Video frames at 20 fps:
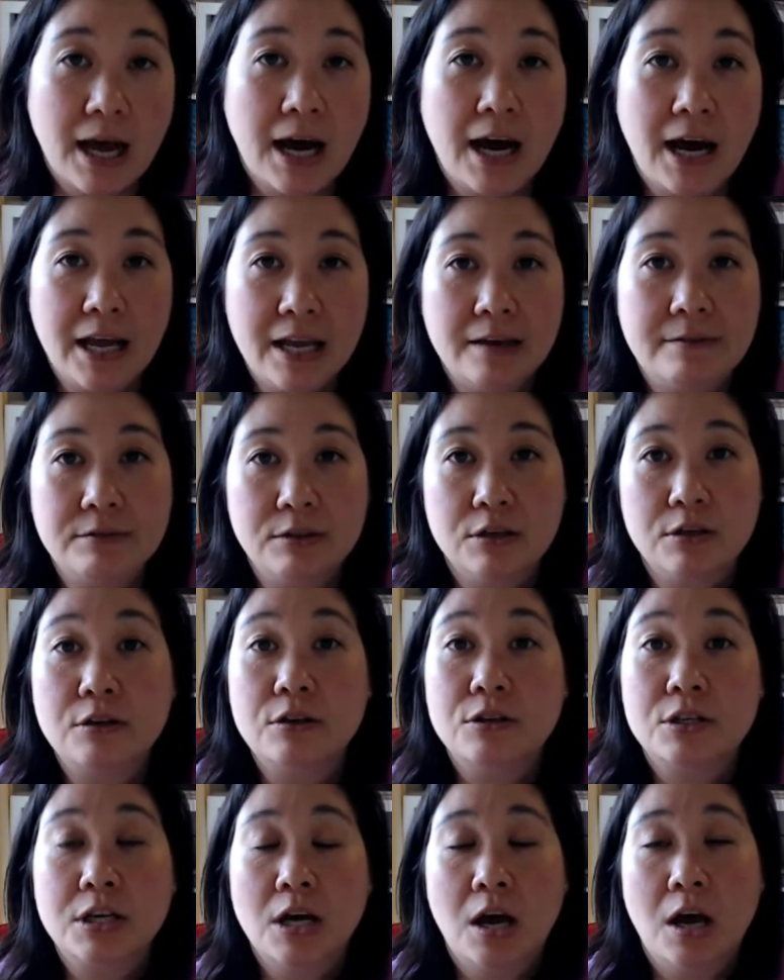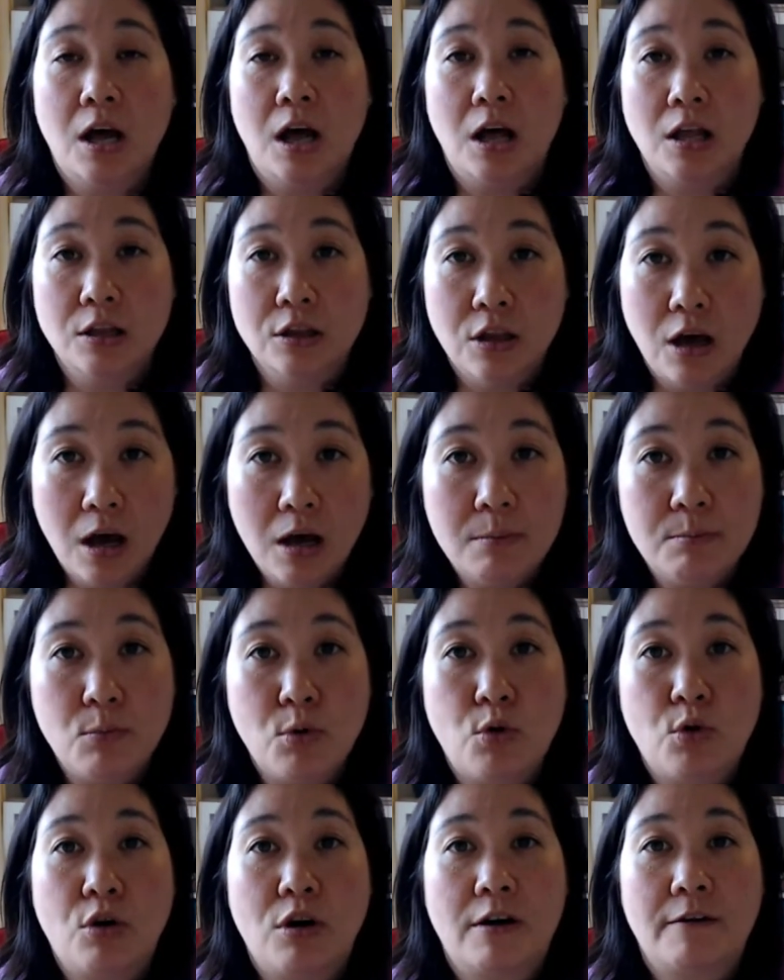I have learned a lot
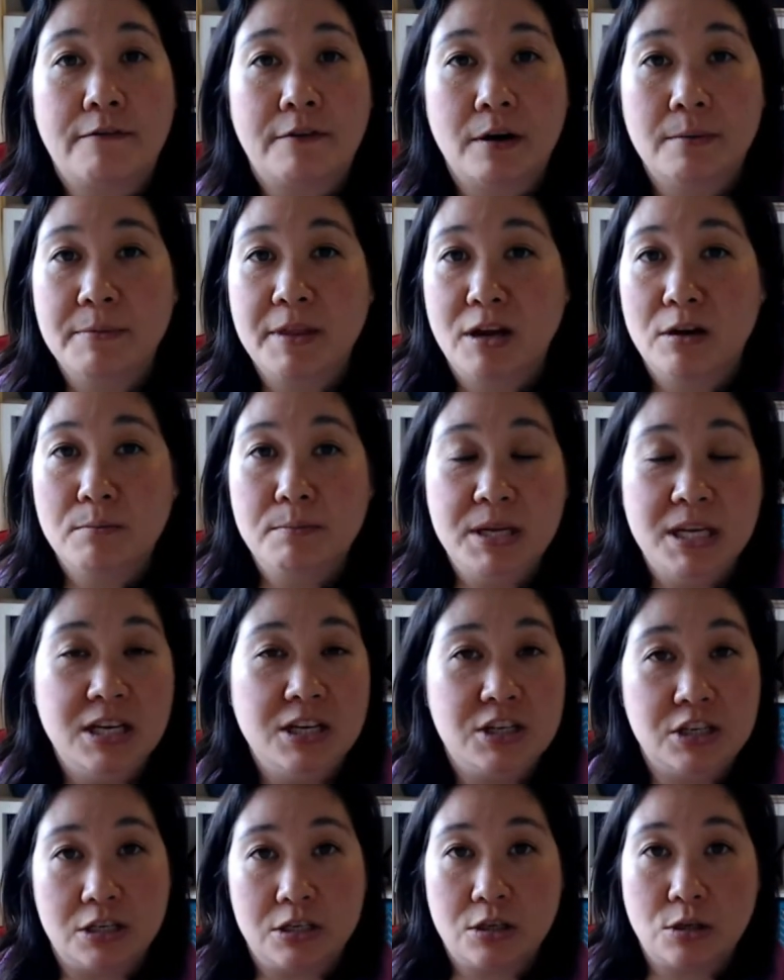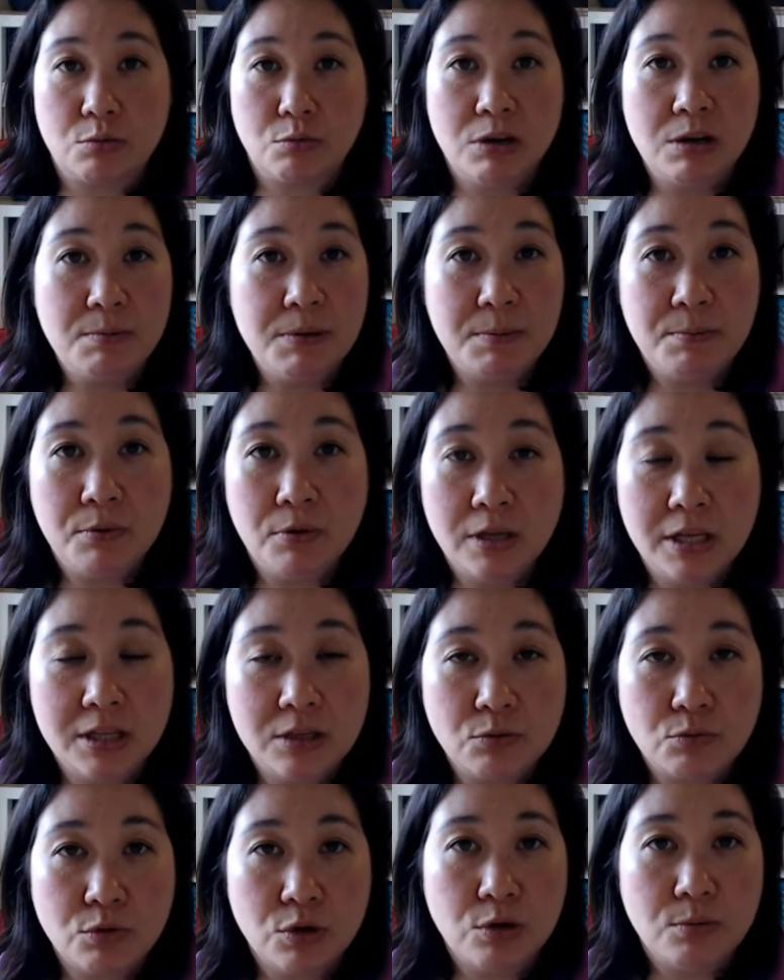more from there being just 3 people in
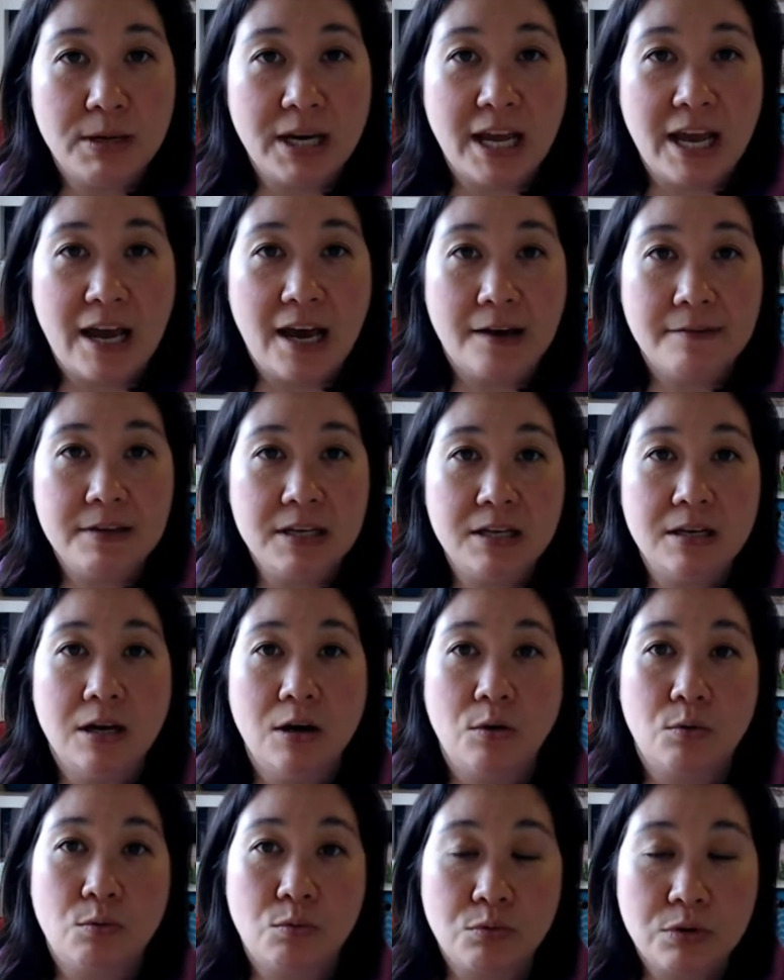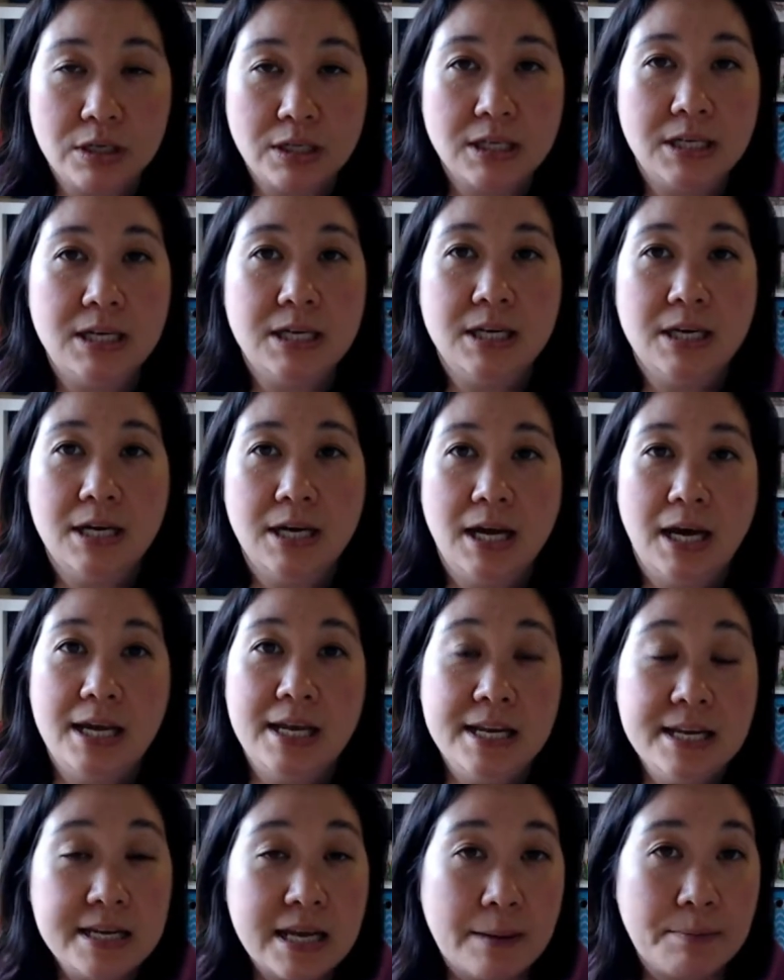the room and having really
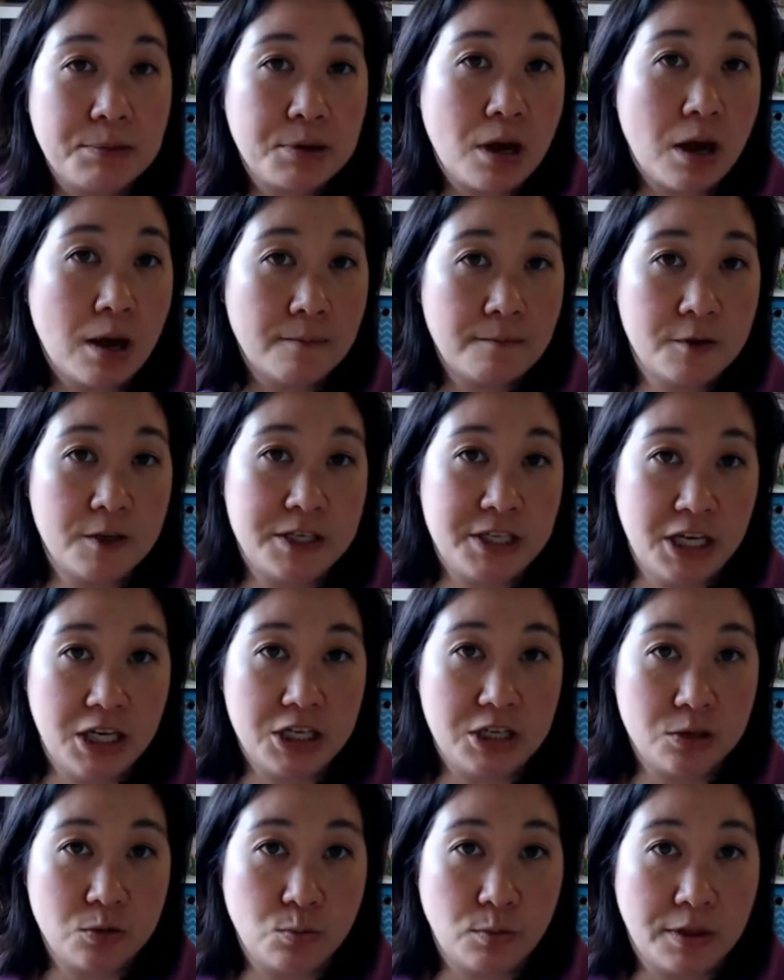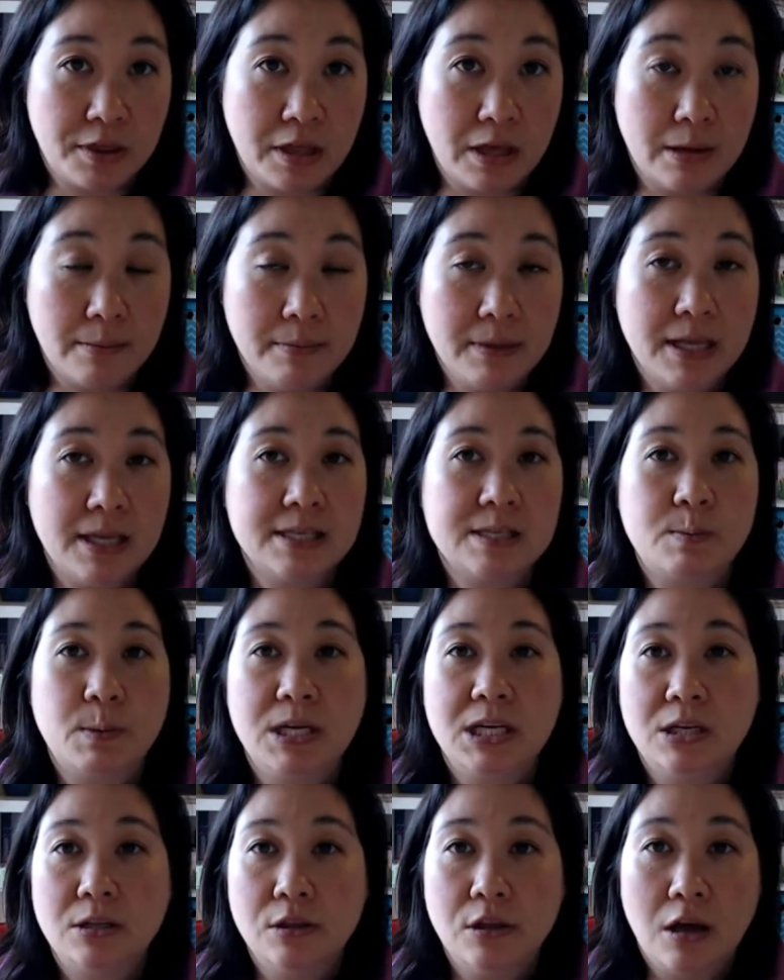in-depth conversations with them,
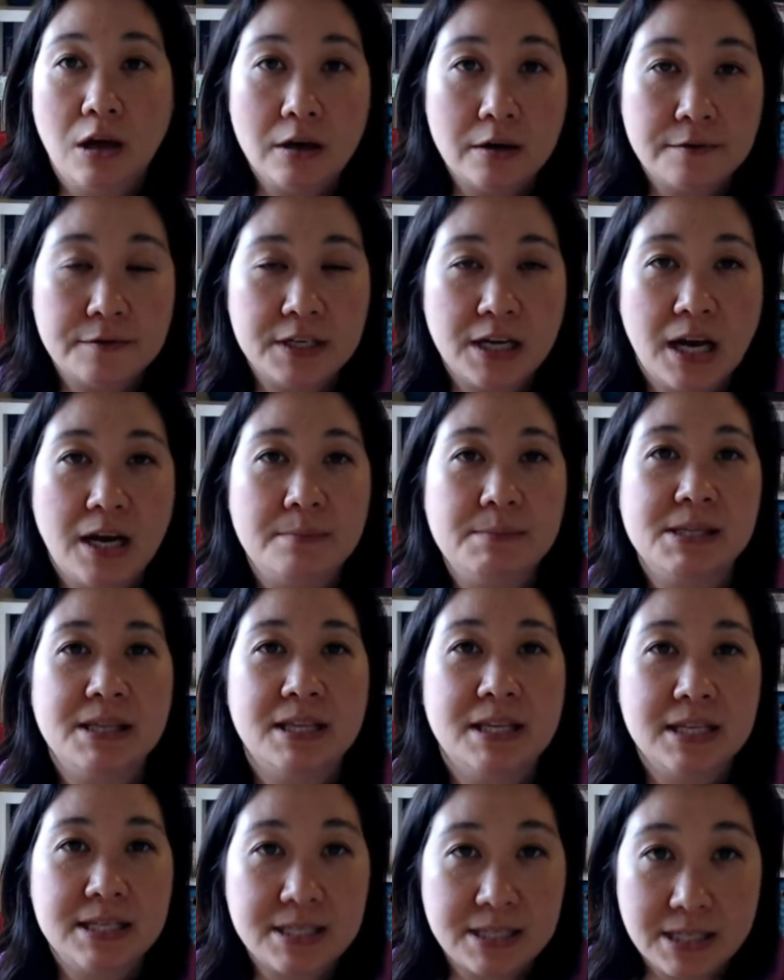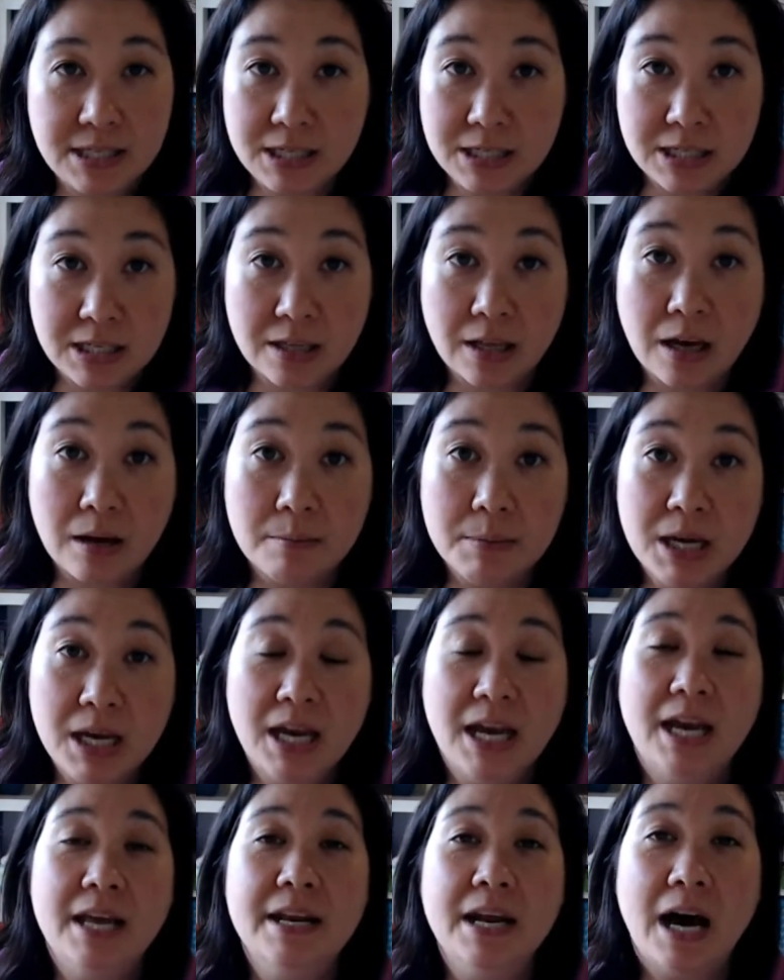spending a lot of time and listening to them
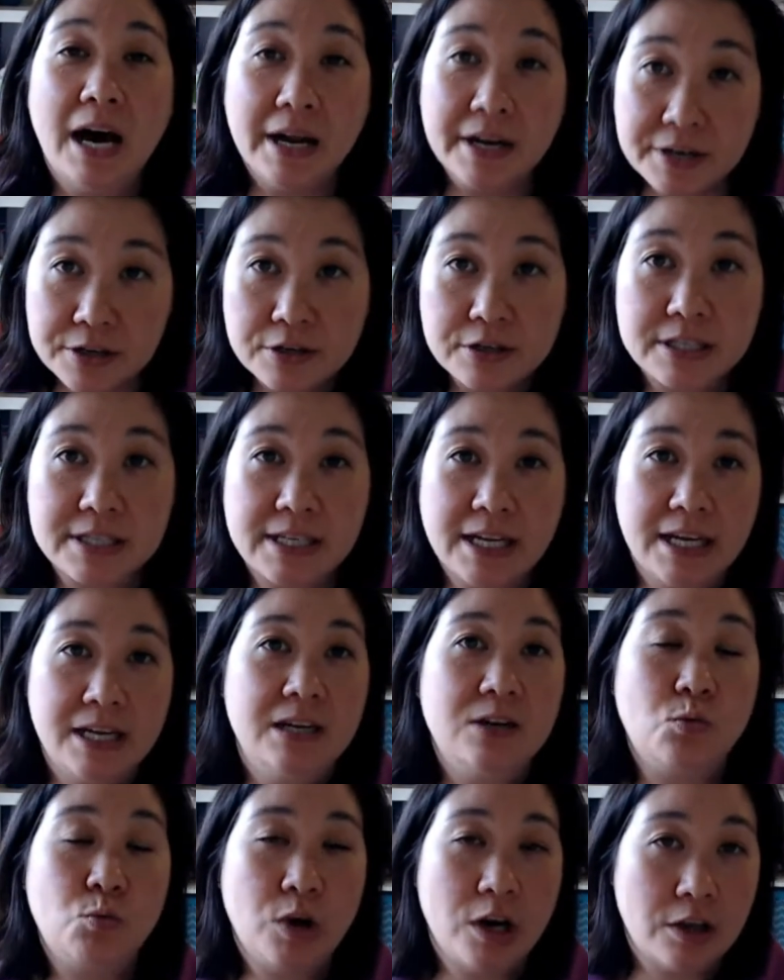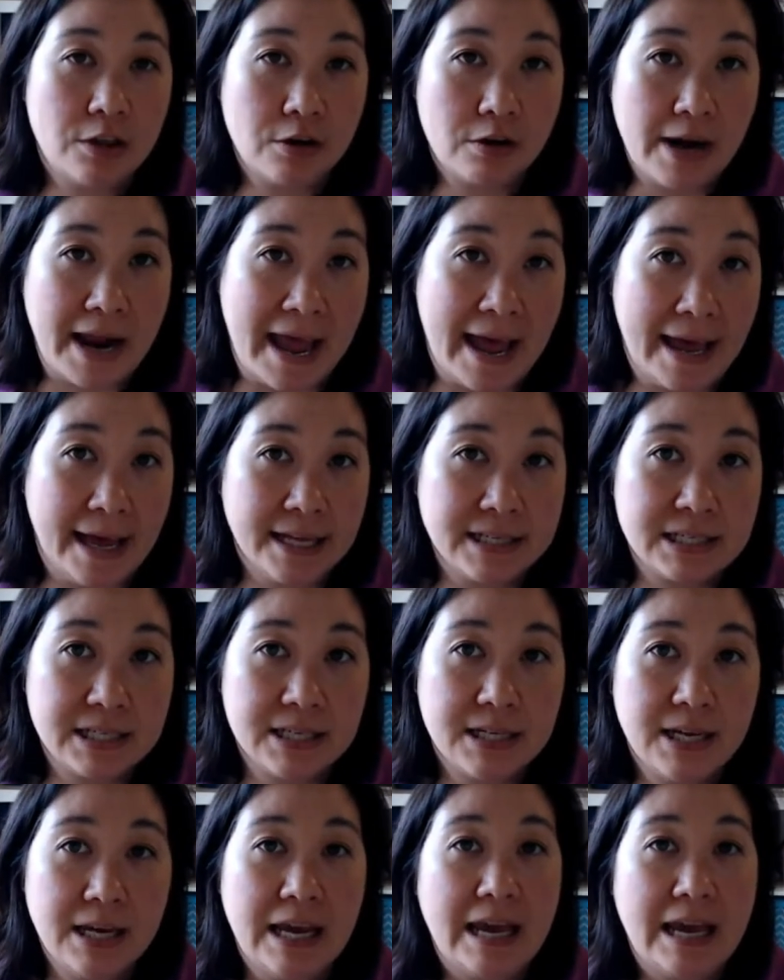and understanding where they're at,